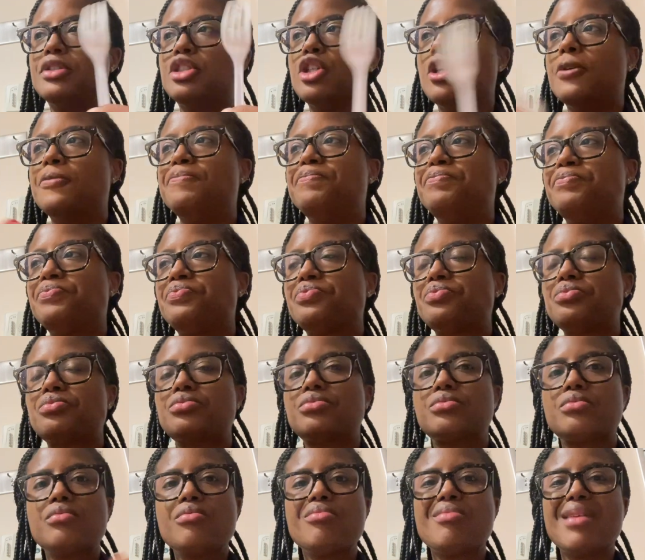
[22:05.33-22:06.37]
So
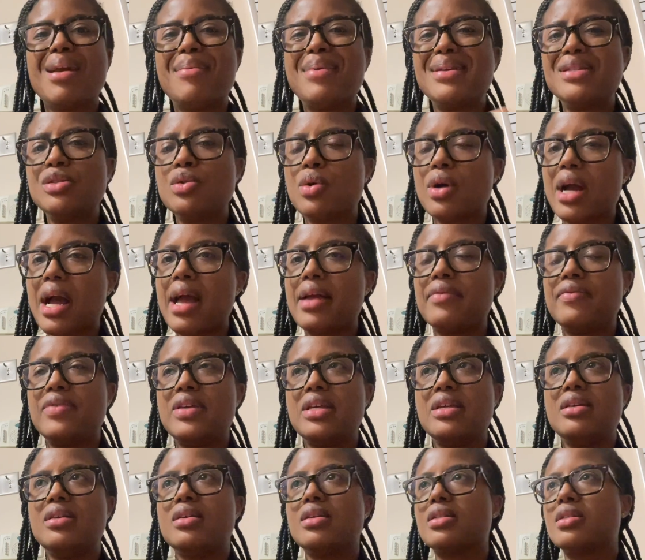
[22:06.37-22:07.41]
I've been doing
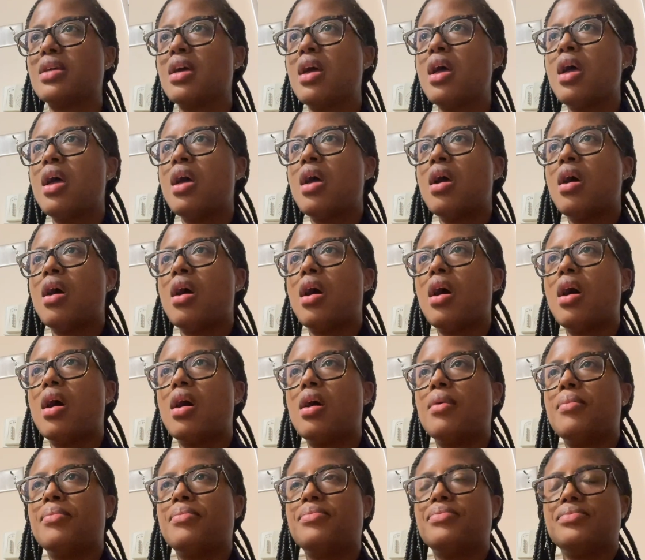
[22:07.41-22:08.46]
IVs,
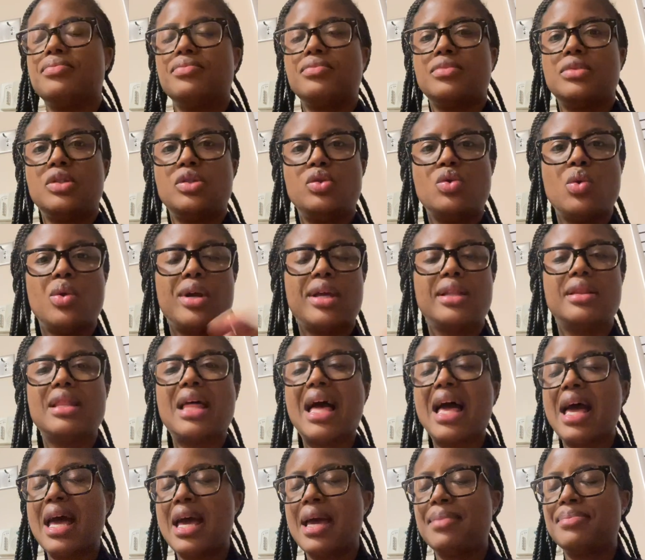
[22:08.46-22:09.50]
um, doing
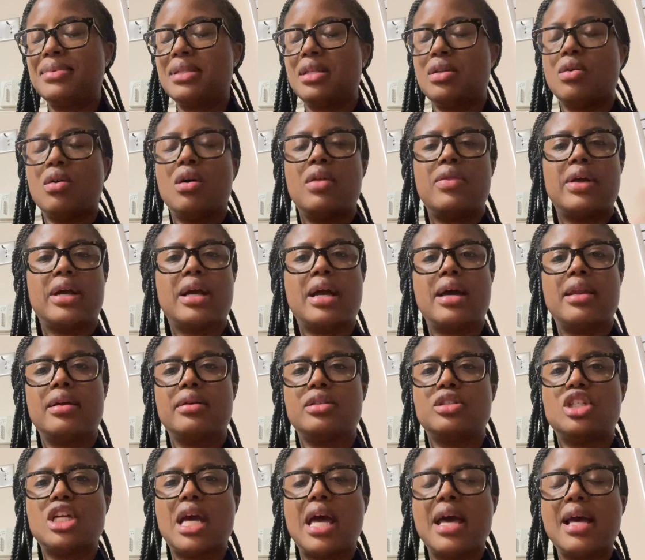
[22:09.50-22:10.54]
labs and all that kind
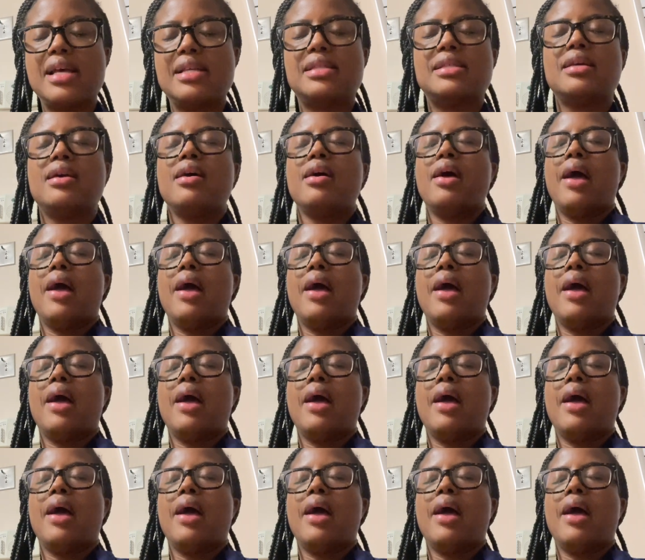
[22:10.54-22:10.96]
of jazz.